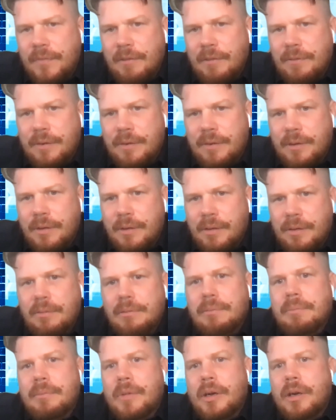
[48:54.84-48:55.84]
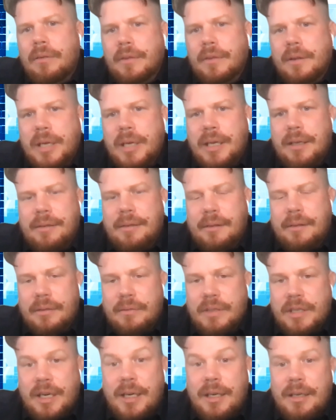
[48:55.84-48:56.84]
for off the basis
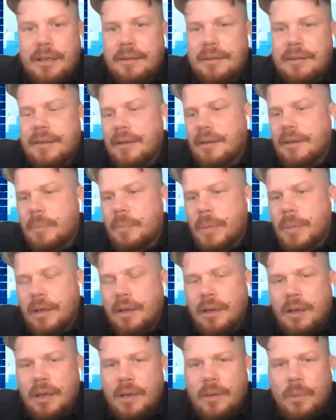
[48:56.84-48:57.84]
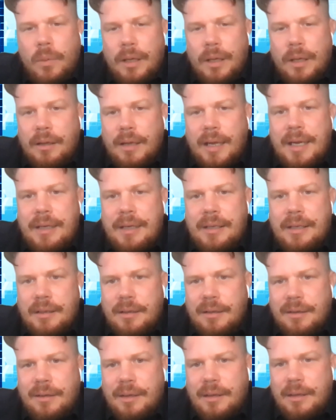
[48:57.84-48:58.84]
of training sets, but we're
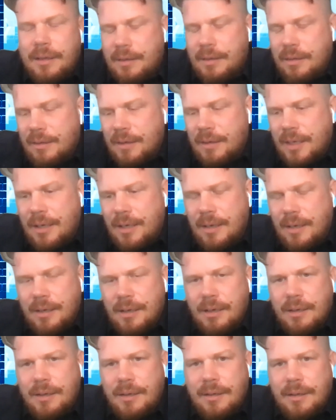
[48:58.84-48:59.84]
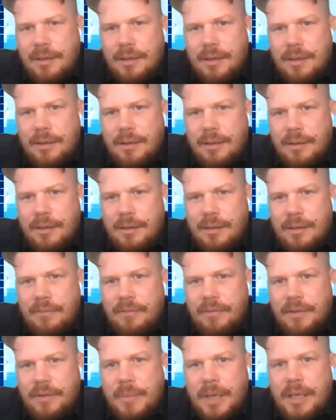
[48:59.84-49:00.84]
lacking in
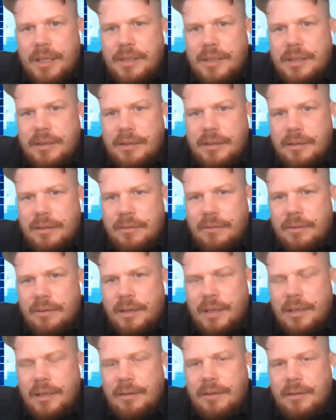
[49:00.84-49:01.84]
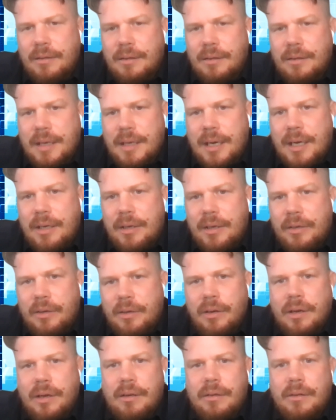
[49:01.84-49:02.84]
information and data
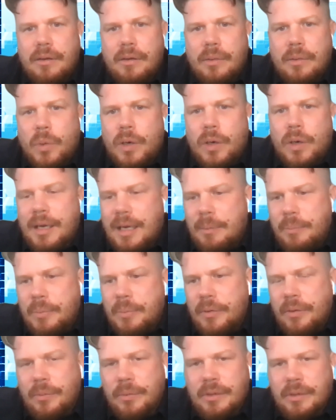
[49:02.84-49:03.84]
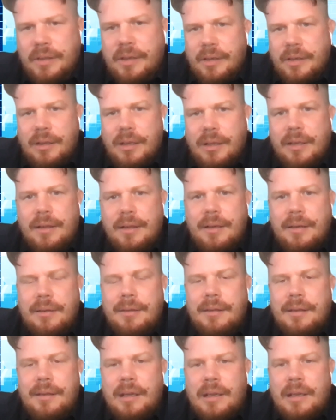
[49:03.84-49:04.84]
on what happens once let
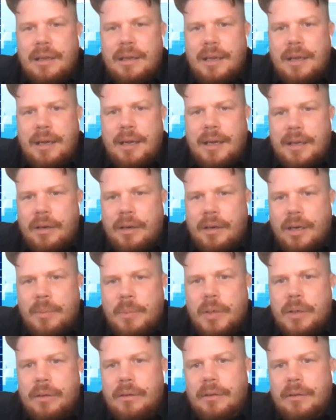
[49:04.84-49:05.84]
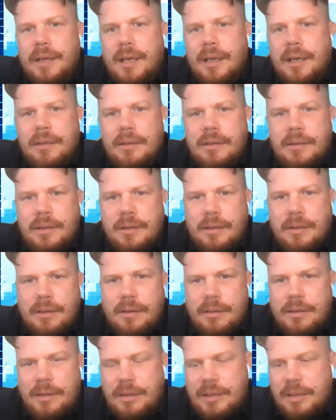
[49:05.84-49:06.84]
these AI models out
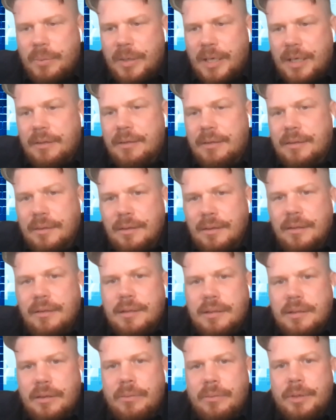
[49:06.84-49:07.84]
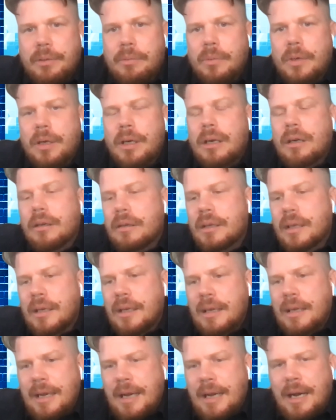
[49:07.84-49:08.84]
into practice and into the real world.
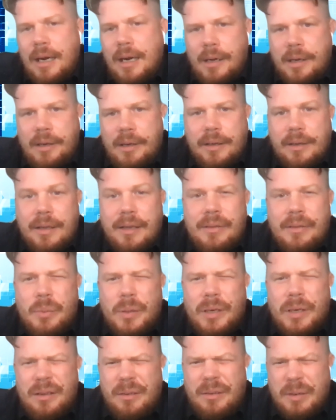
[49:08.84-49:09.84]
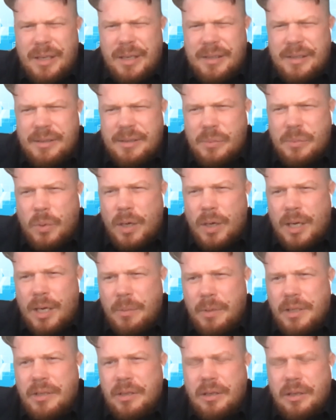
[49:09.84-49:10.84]
And that's one of the reasons why
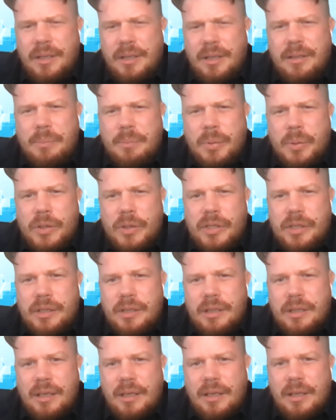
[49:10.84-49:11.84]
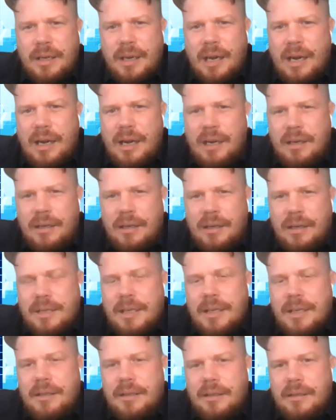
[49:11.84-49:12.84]
we're trying to push and take